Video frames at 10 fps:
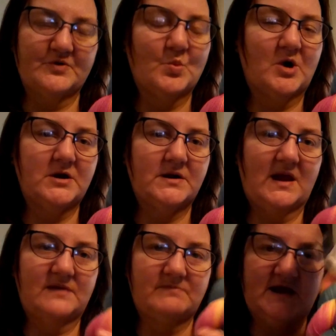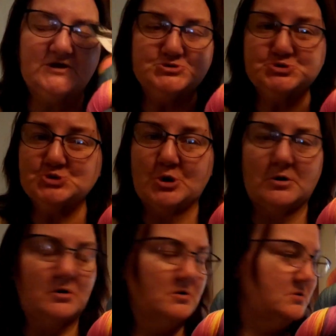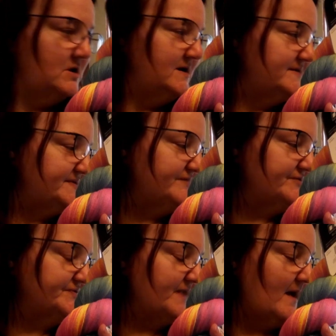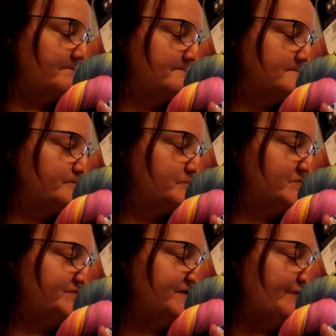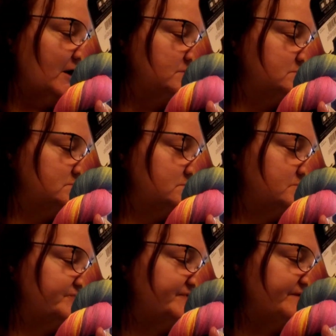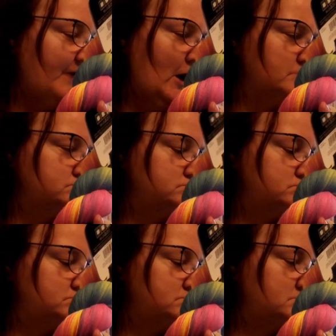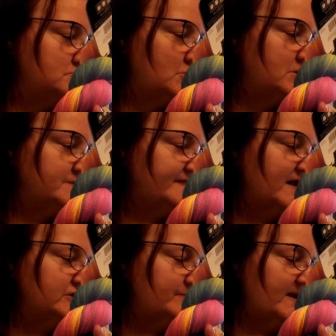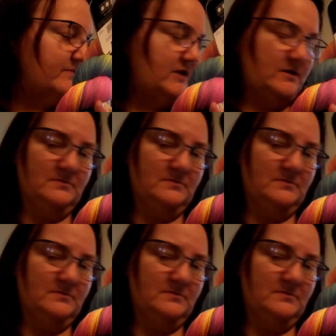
one and make a shawl. Ziva, stop. Ziva. Ziva. Thank you, baby.